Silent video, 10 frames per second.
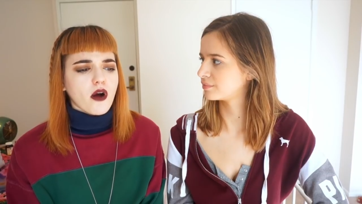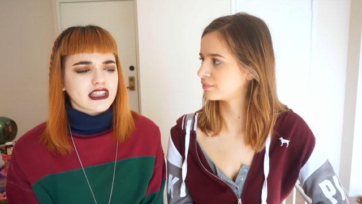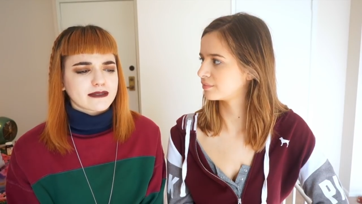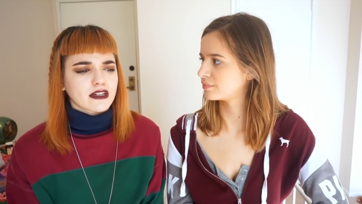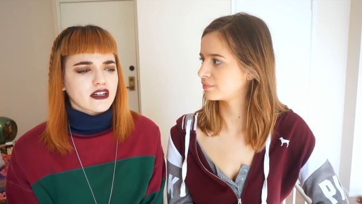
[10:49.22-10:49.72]
Speaker 1: watch
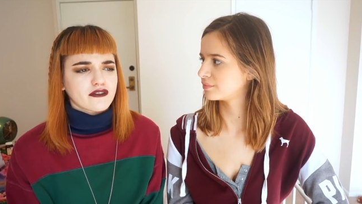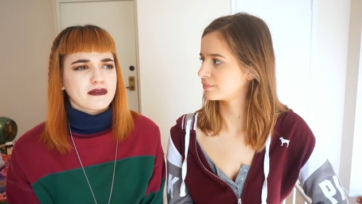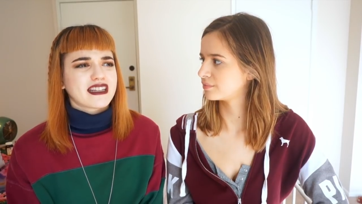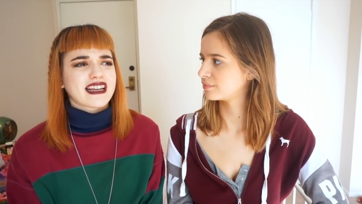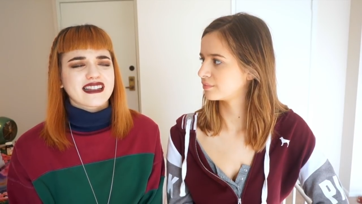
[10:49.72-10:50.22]
them and I'll even
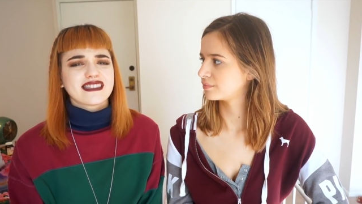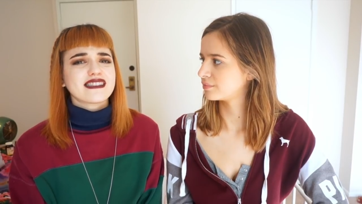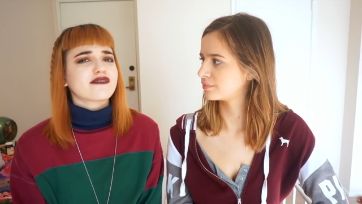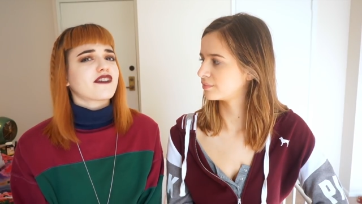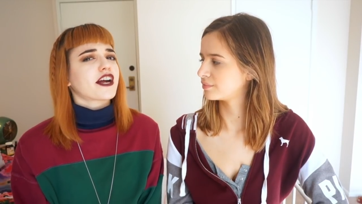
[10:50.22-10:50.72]
be like, this
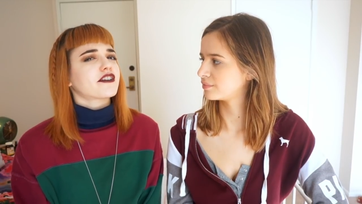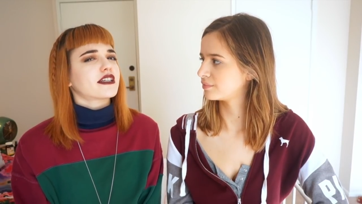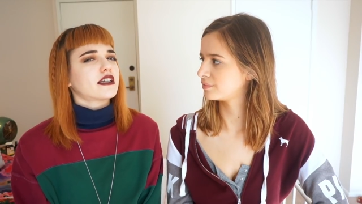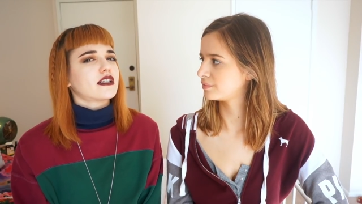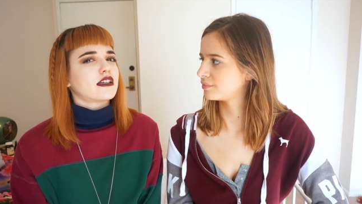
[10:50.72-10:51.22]
is
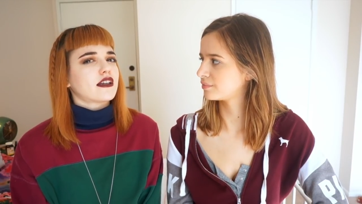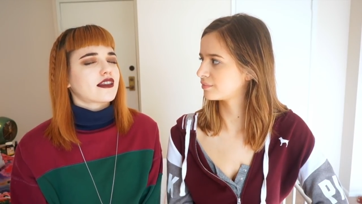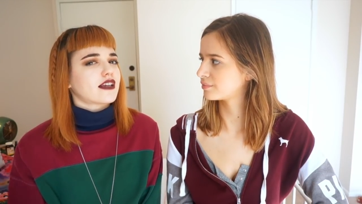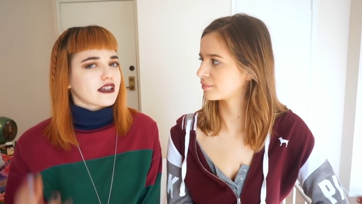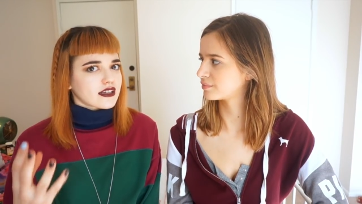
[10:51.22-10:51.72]
very
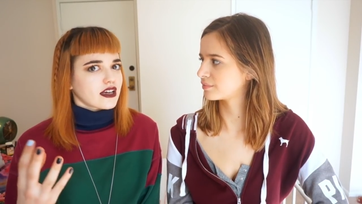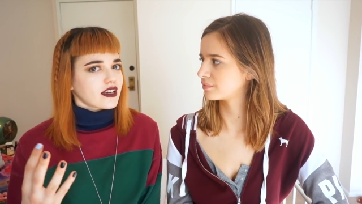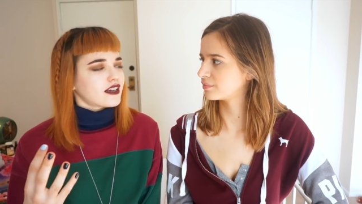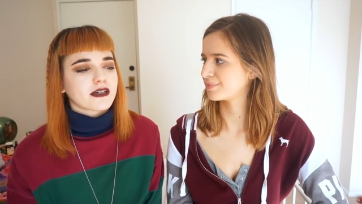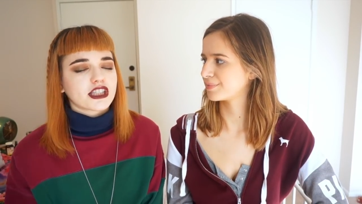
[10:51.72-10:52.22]

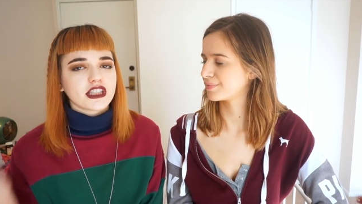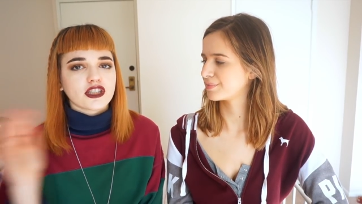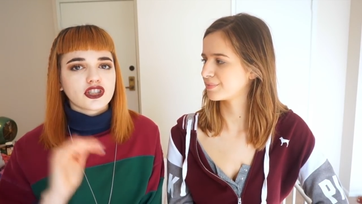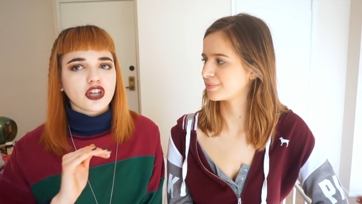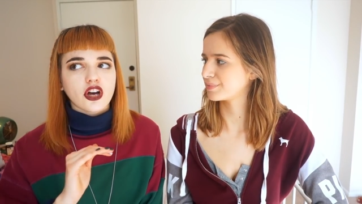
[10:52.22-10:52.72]
thinky. She
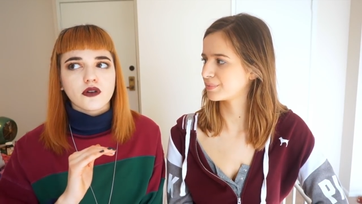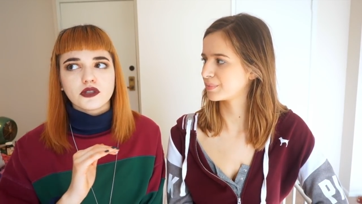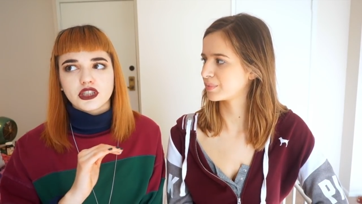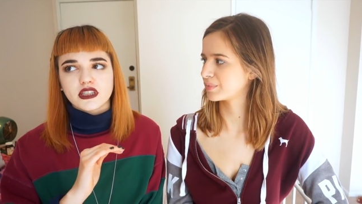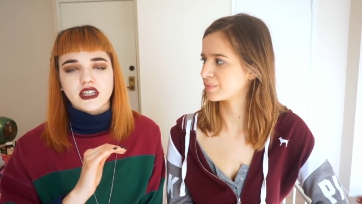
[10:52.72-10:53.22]
is so
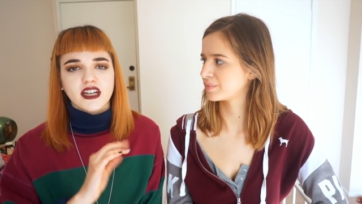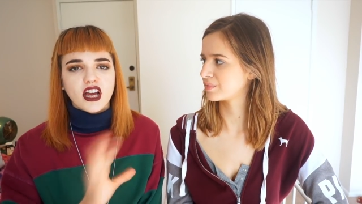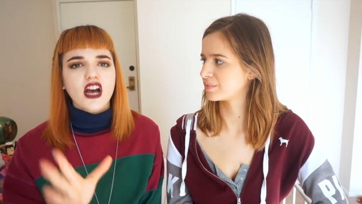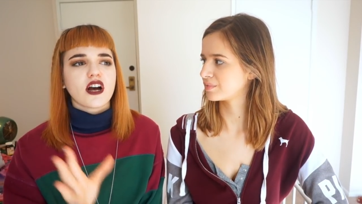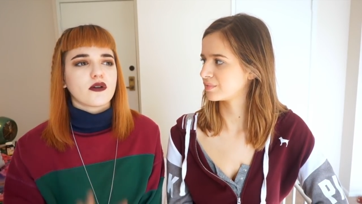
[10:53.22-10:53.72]
just like,
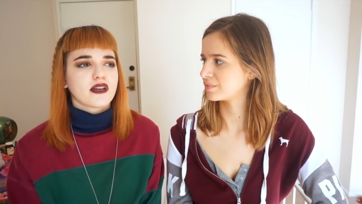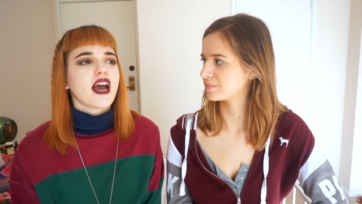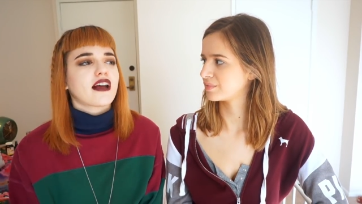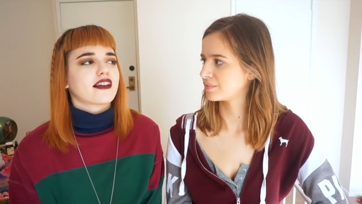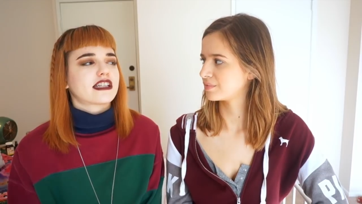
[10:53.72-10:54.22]
oh
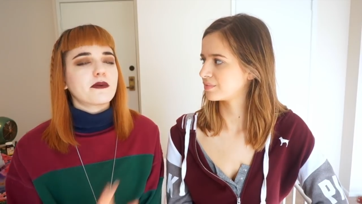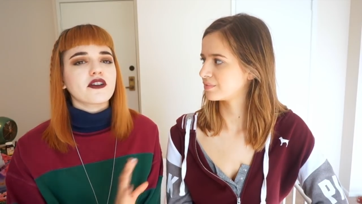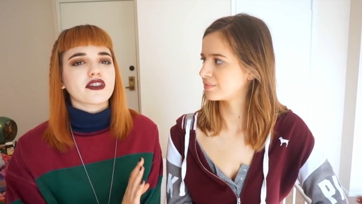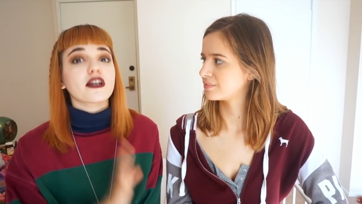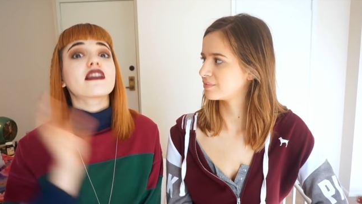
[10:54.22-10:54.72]
yeah, like she
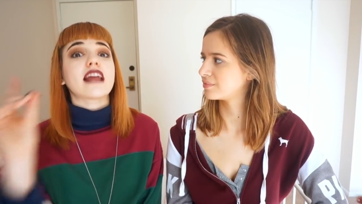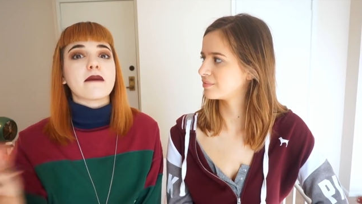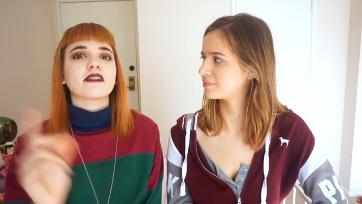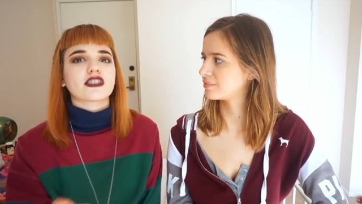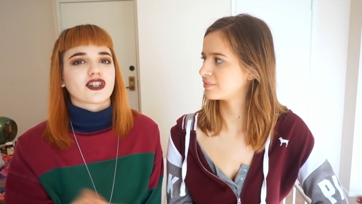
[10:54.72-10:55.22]
per
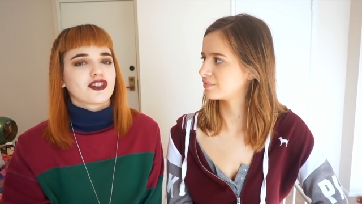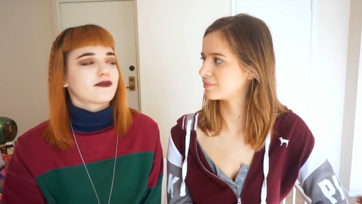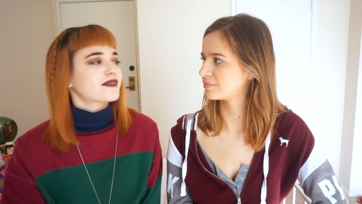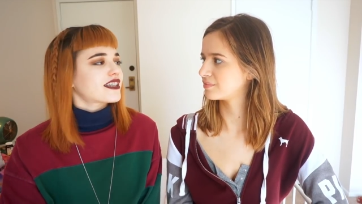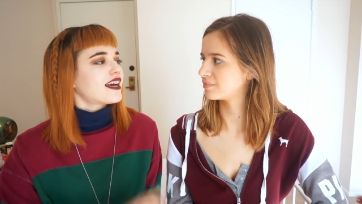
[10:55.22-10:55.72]
layman's
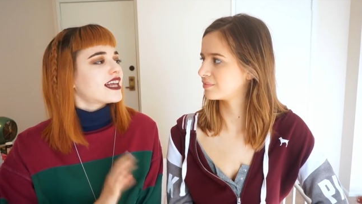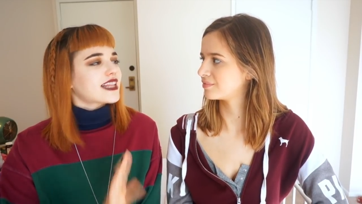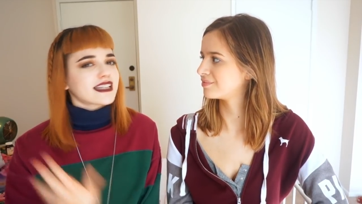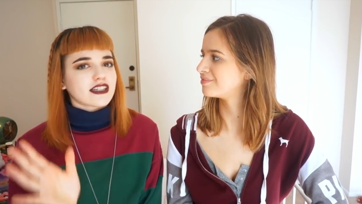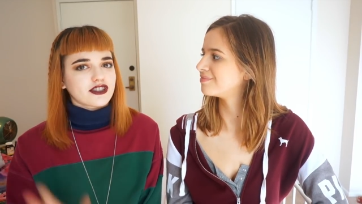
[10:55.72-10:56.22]
Speaker 2: terms.
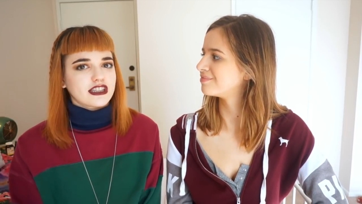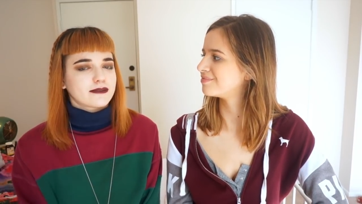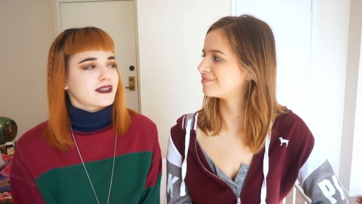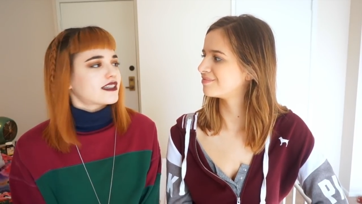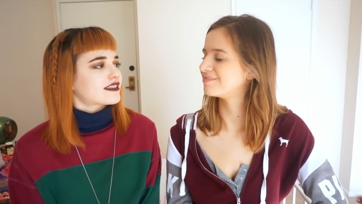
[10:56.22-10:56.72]
That's how she
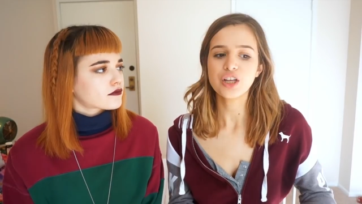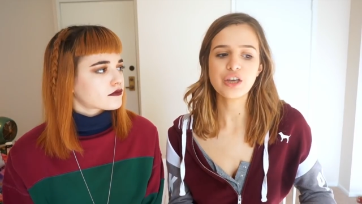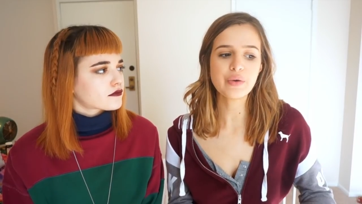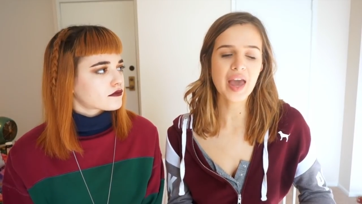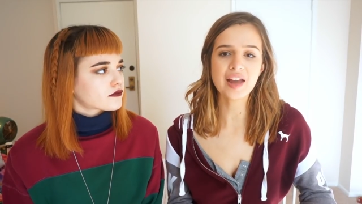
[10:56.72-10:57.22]
speaks.
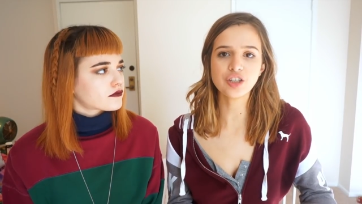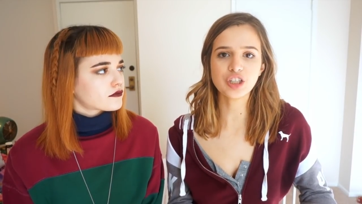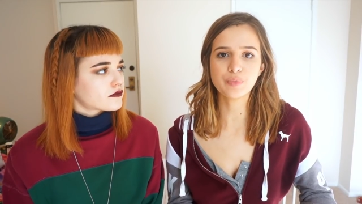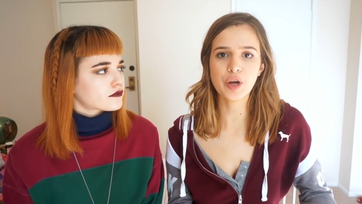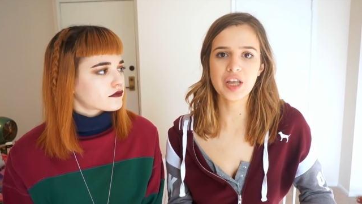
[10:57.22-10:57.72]
You can
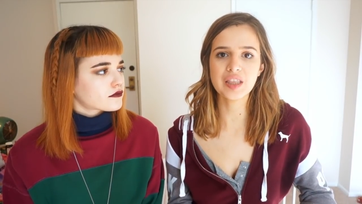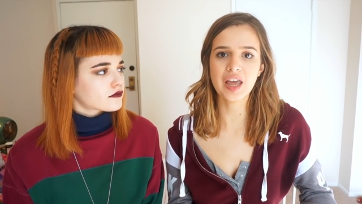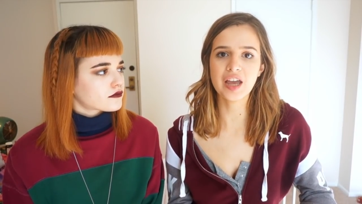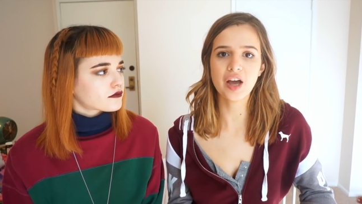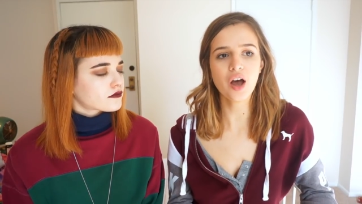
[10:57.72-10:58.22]
just put in
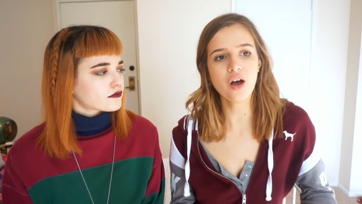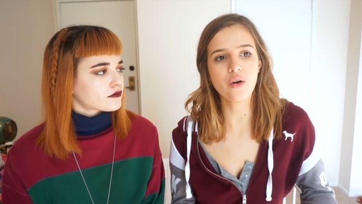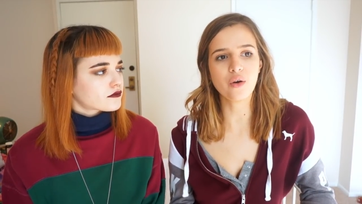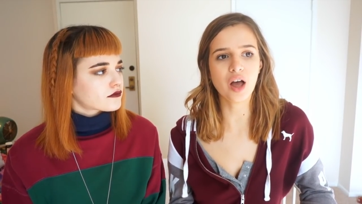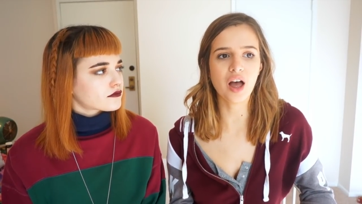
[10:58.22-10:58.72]
like,
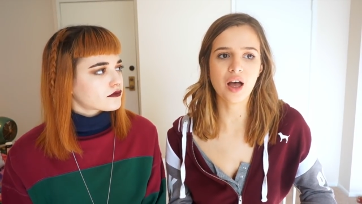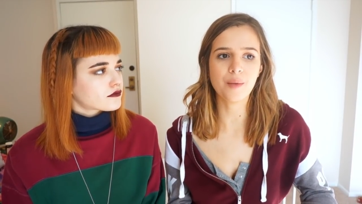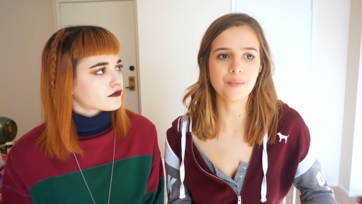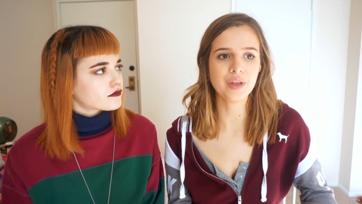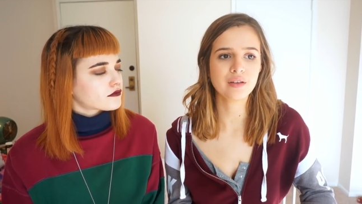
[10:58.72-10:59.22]
oh,
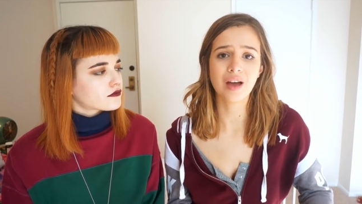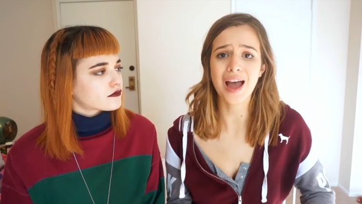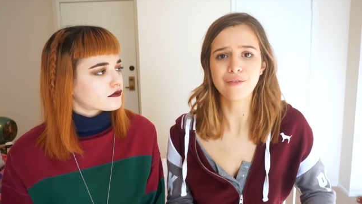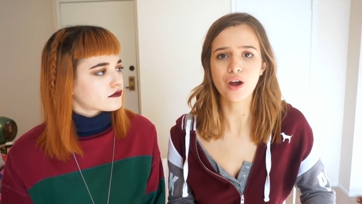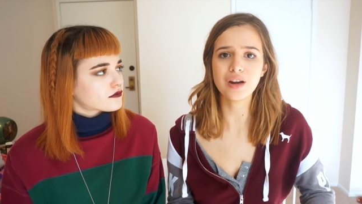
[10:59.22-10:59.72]
um,
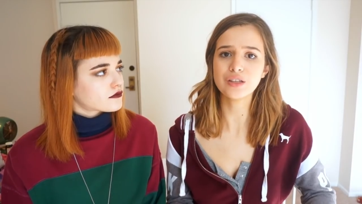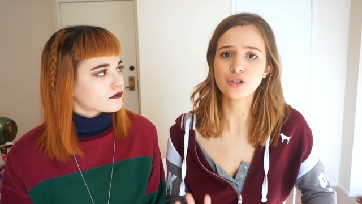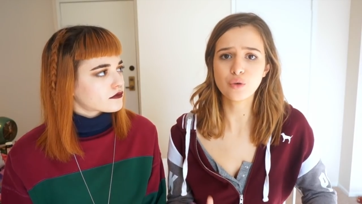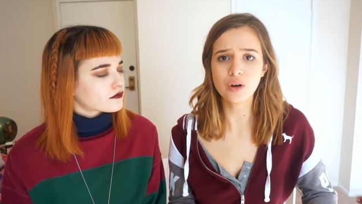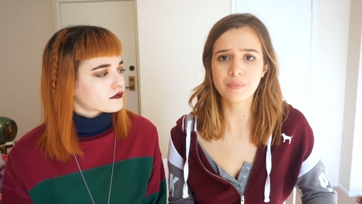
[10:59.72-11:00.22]
Chiron and
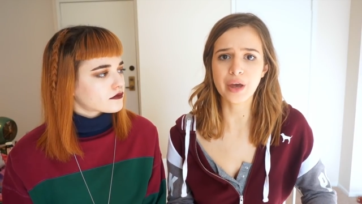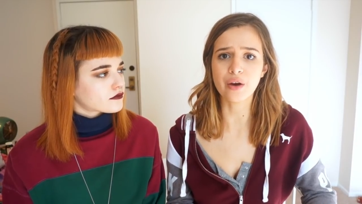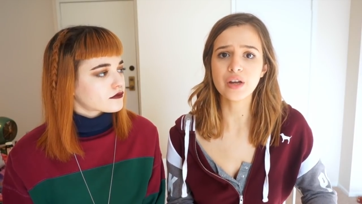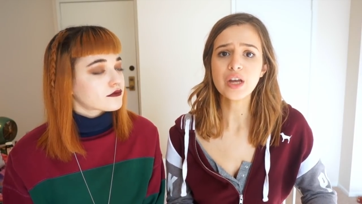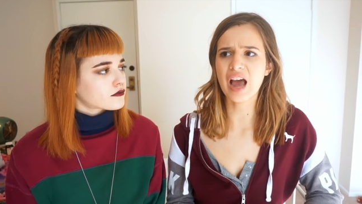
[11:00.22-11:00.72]

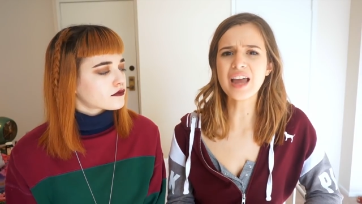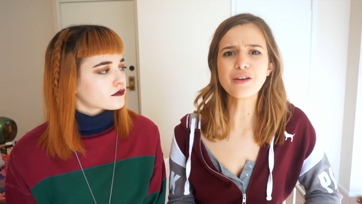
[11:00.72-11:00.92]
Scorpio. I